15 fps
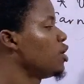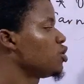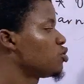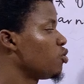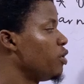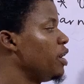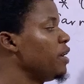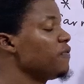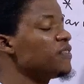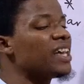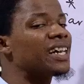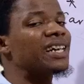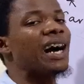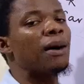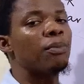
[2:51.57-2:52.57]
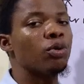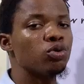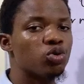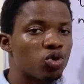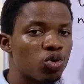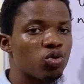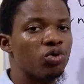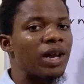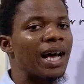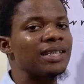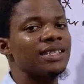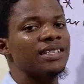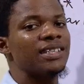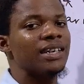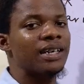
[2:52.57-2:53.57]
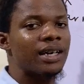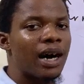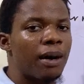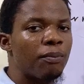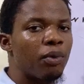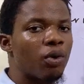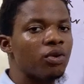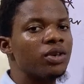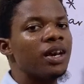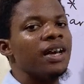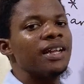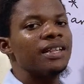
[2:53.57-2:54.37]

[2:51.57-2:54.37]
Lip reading: So if the carbon 2, that is the carbon